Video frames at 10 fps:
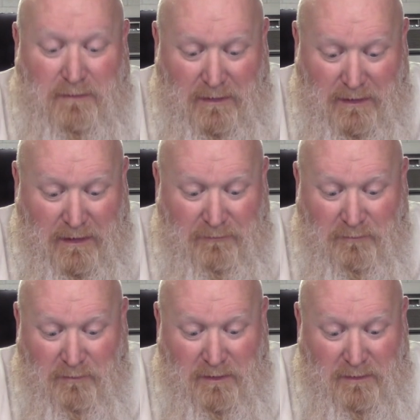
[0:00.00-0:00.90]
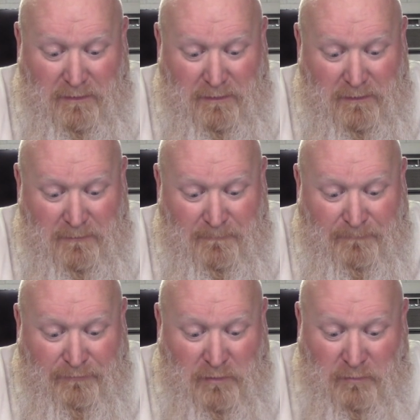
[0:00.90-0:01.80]
And even with
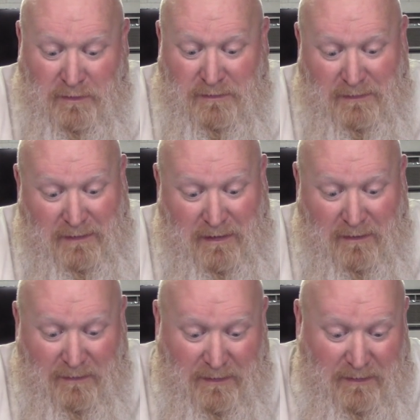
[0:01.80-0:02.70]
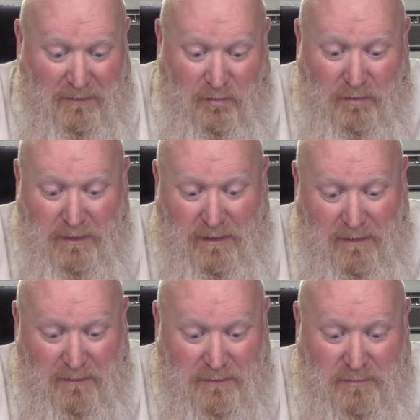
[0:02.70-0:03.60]
Richland County, Horry
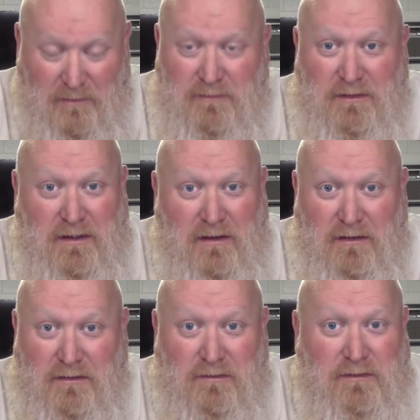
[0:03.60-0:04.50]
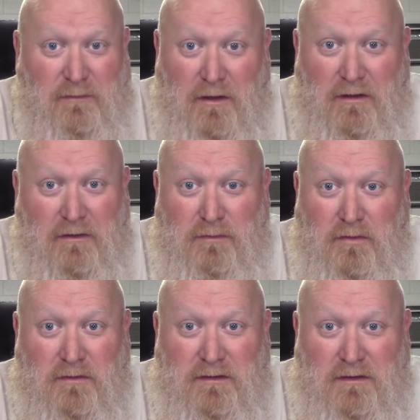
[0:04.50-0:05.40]
County, Charleston County, there's small
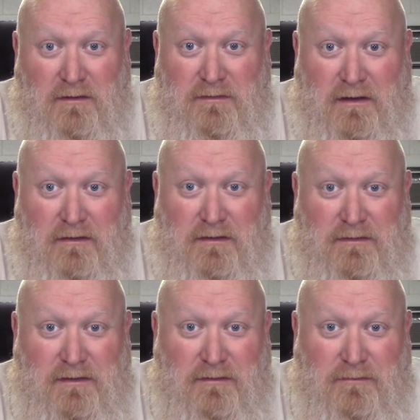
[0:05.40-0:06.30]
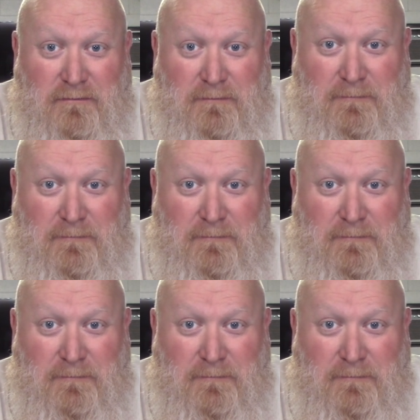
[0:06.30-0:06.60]
airports in those areas too.